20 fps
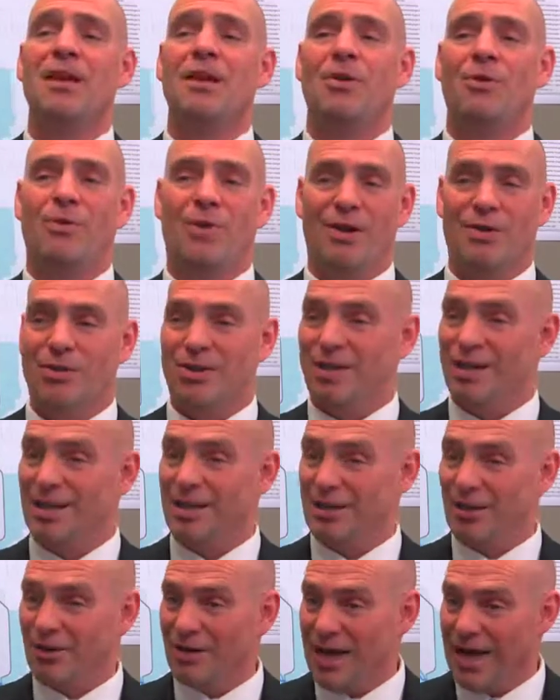where they're going to
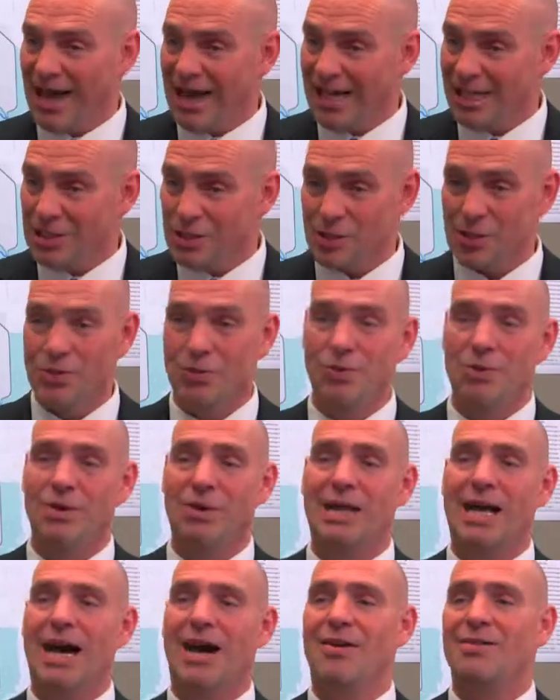go to high
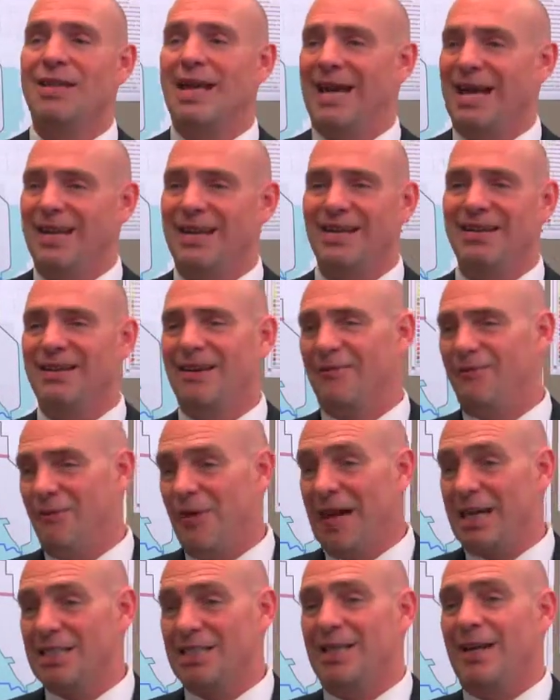school, how that
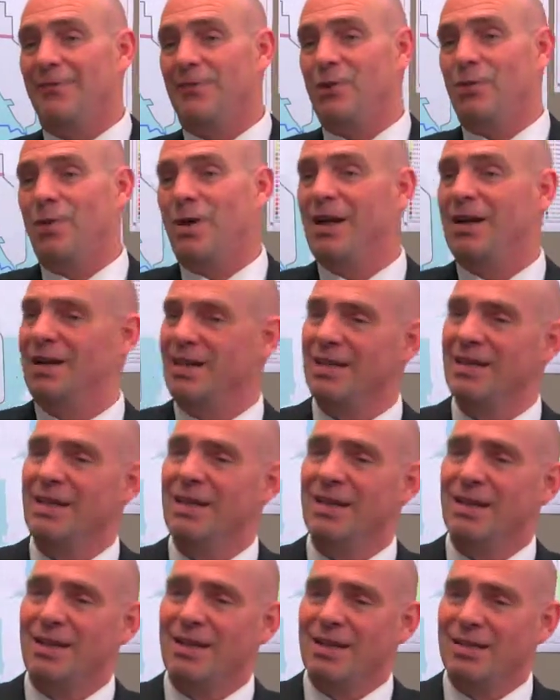affects everyone in
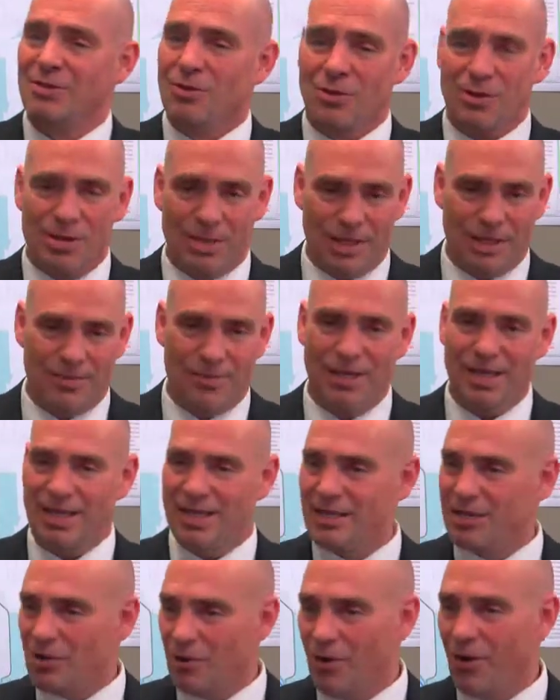North Liberty
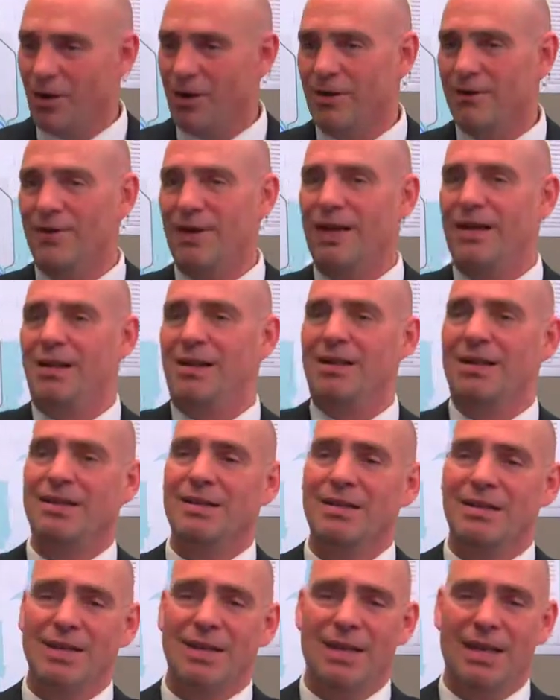and Coralville
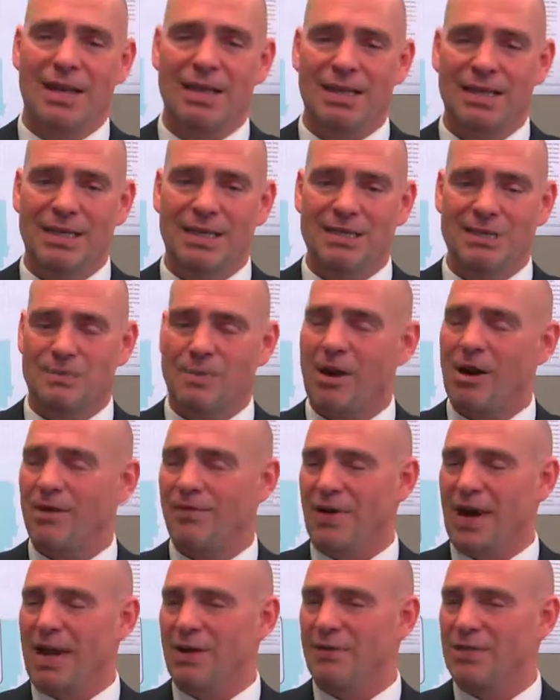and east part
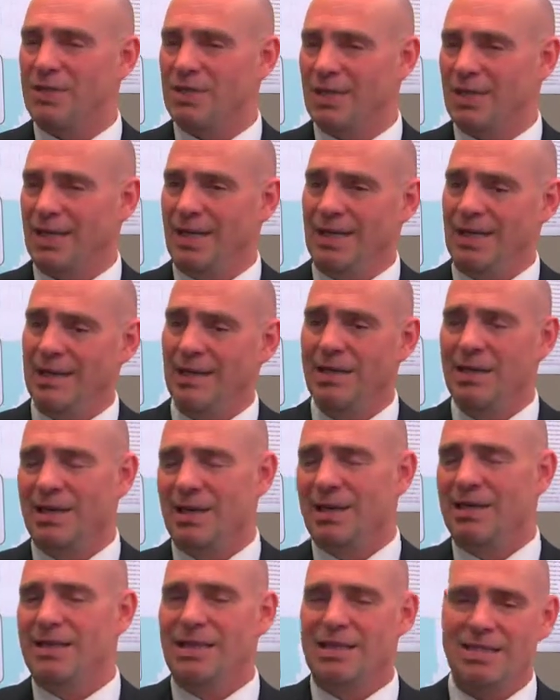of Iowa City.
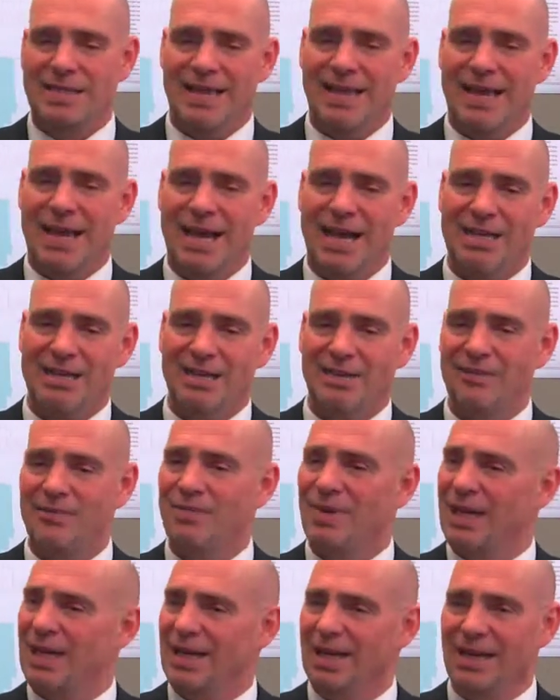And they stay active.
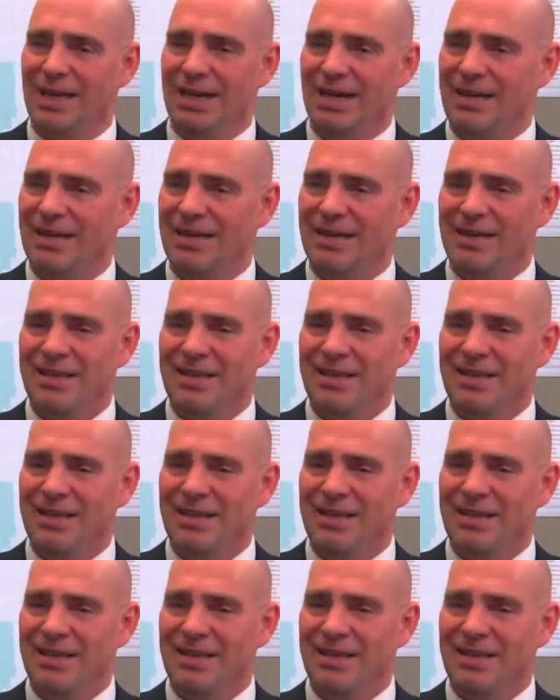But